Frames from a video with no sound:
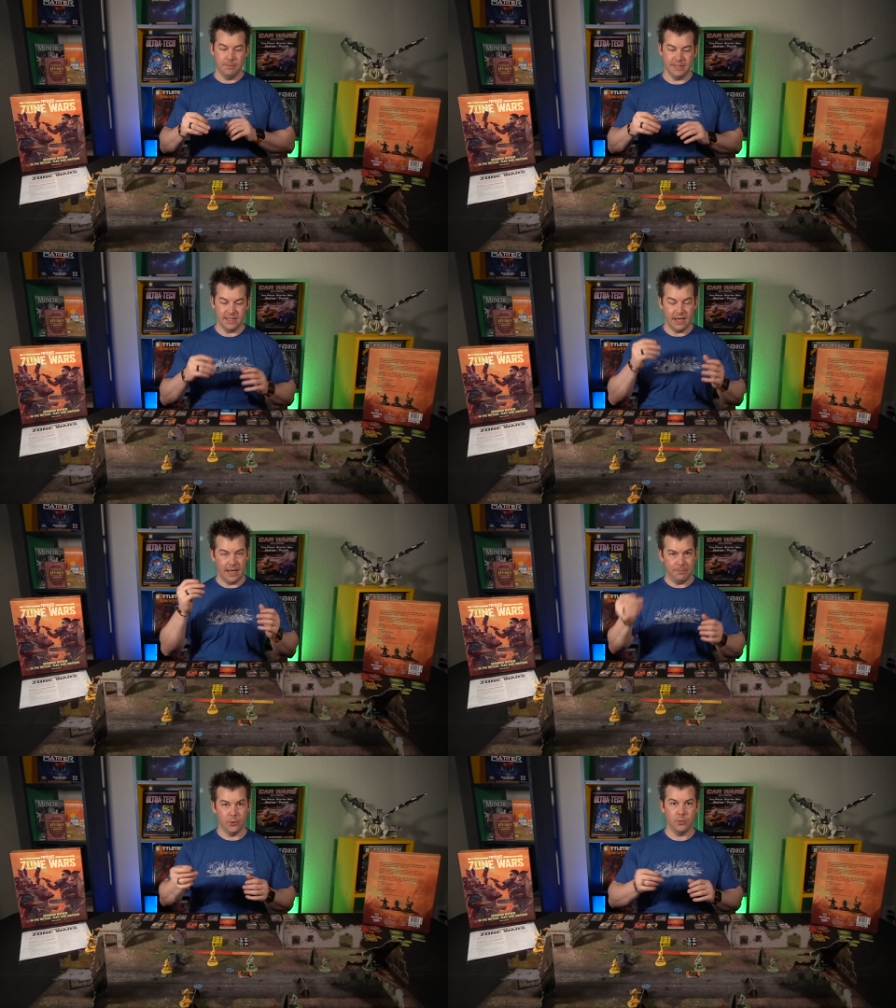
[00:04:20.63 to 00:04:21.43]
but
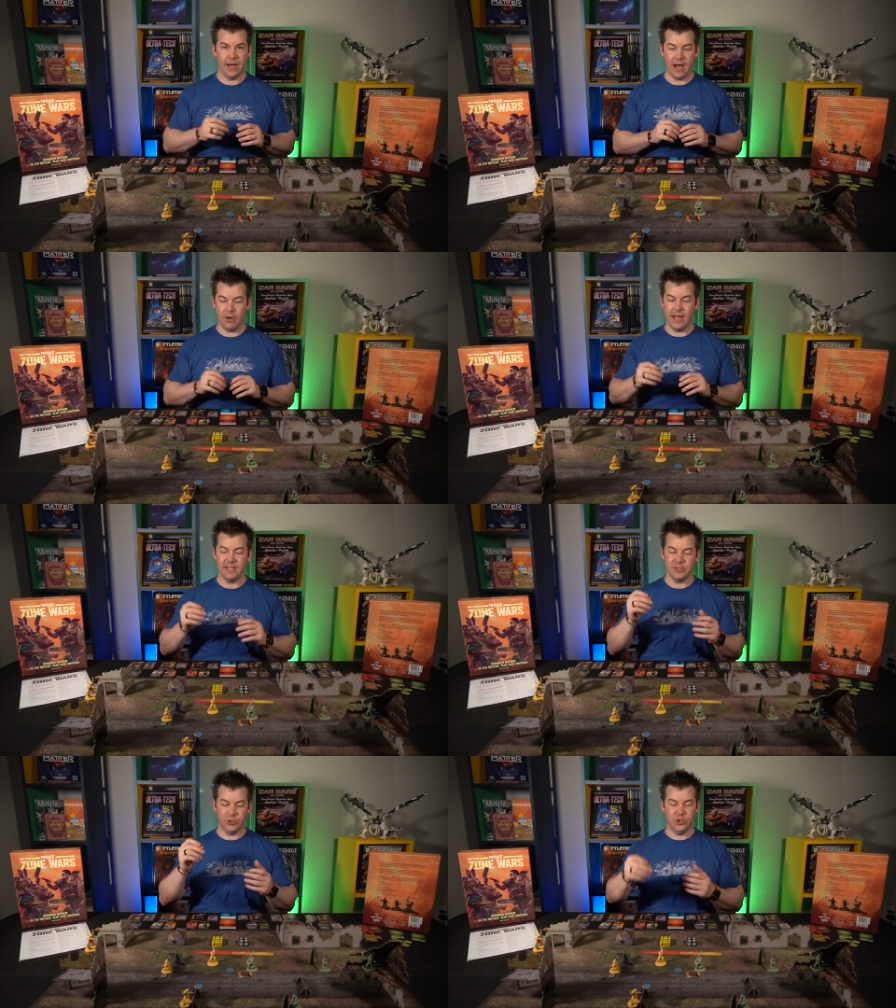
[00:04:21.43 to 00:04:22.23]
I pull one out. I
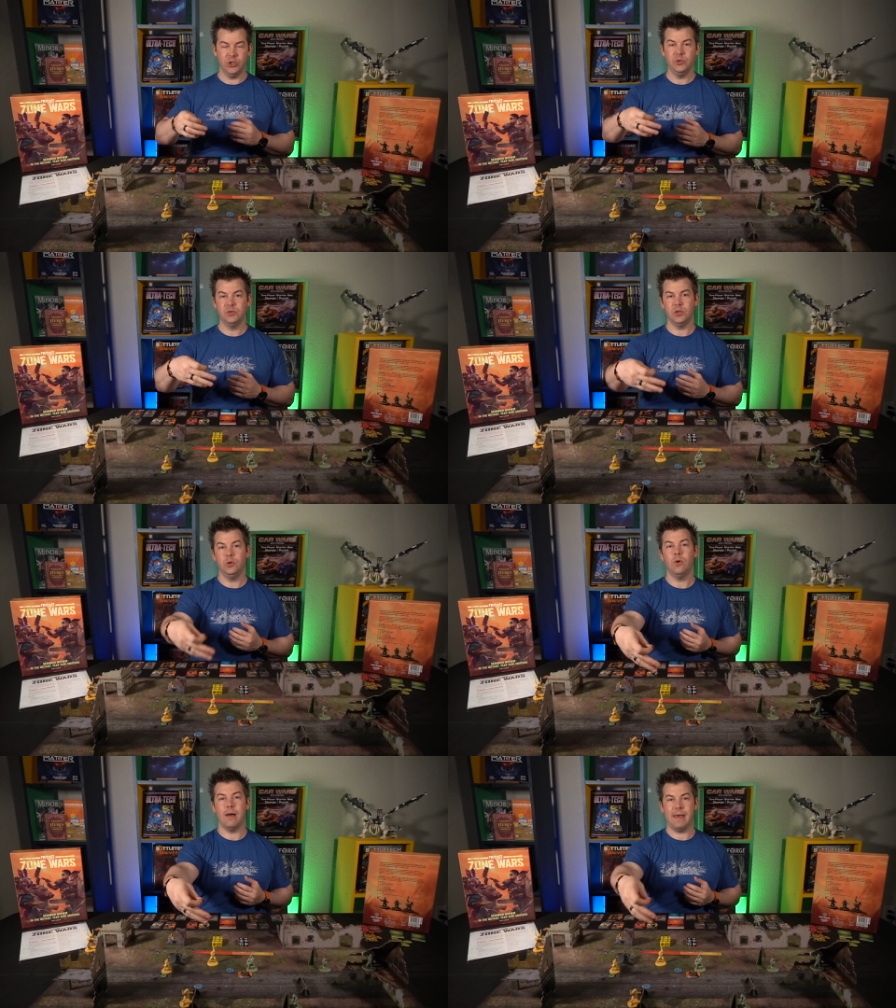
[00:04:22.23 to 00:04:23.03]
get to choose
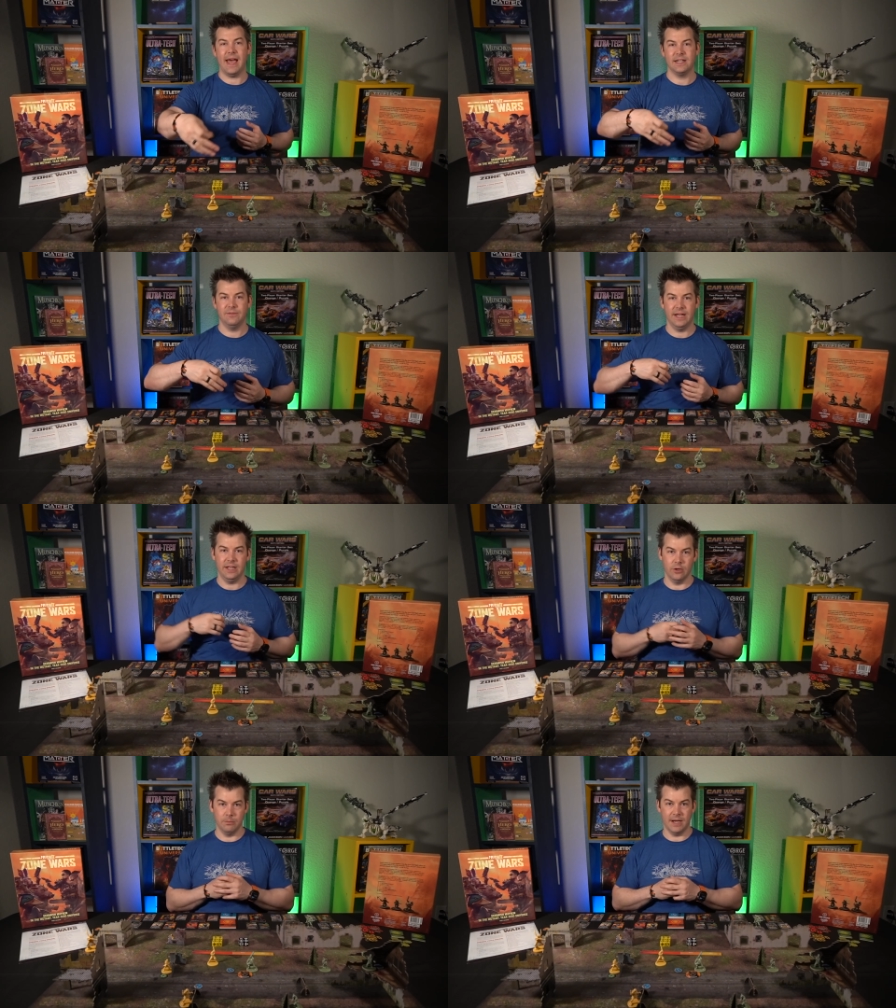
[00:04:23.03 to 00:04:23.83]
who I'm
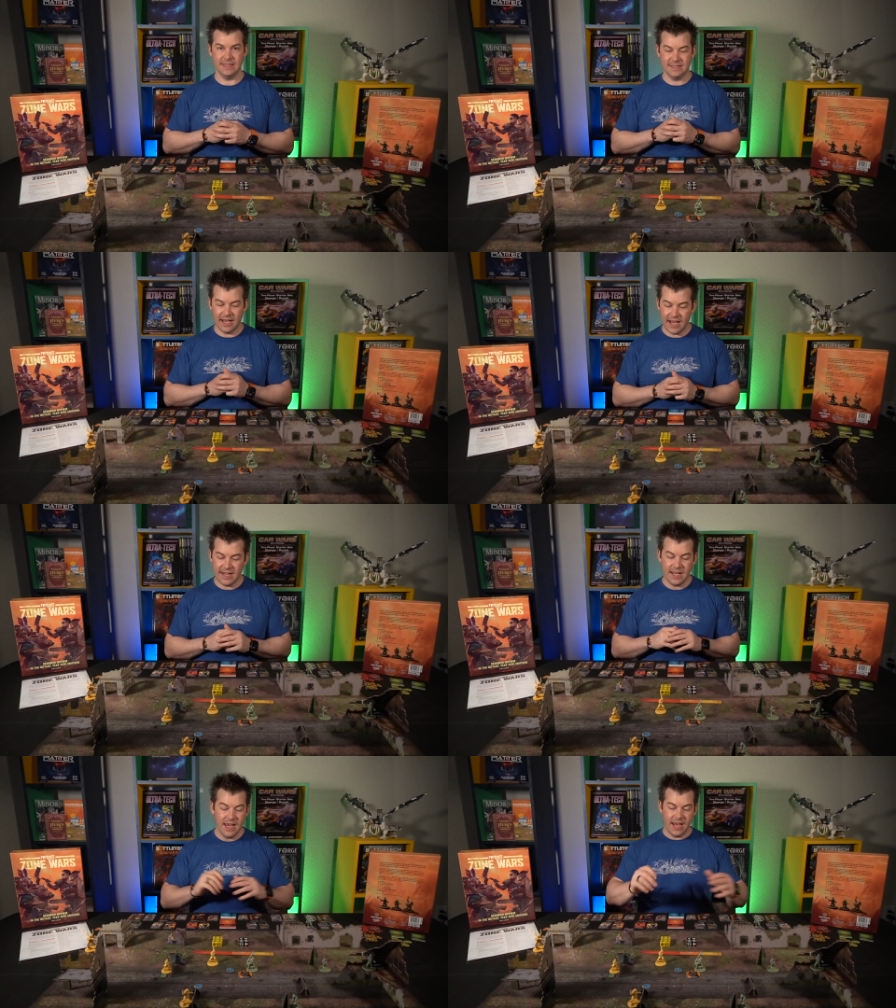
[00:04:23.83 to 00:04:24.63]
activating on my
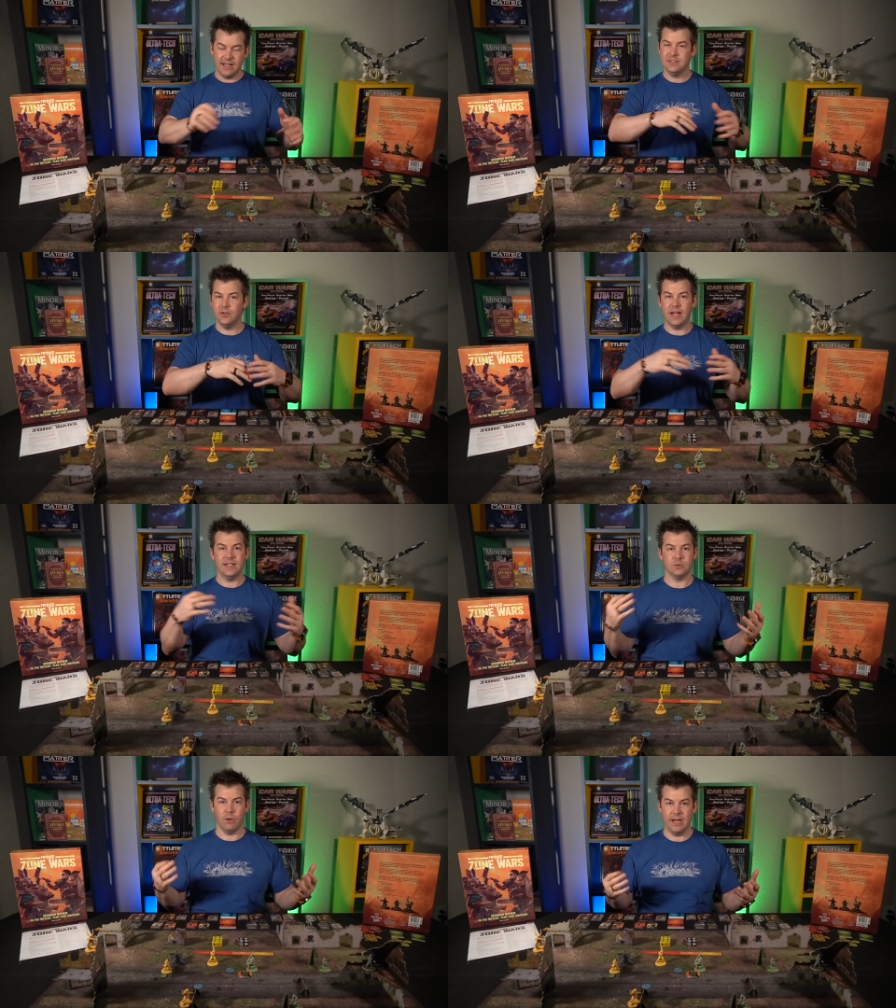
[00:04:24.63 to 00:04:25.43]
side, and so that
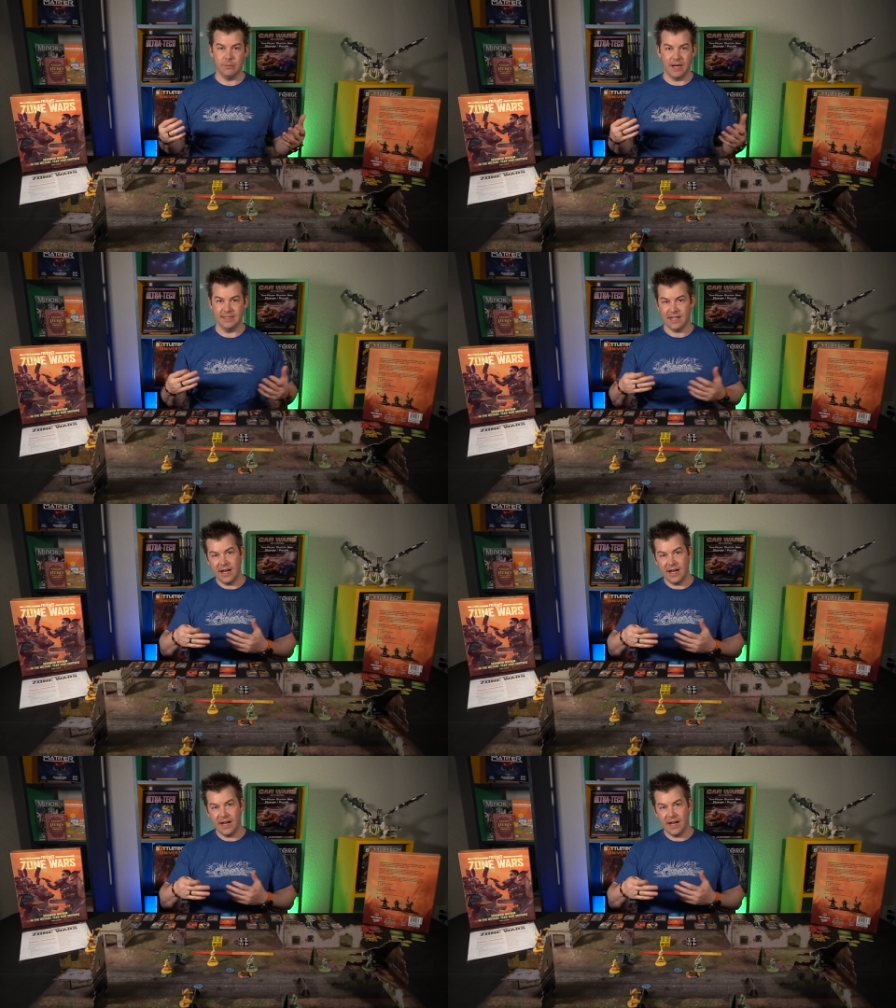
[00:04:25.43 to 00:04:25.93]
is randomized.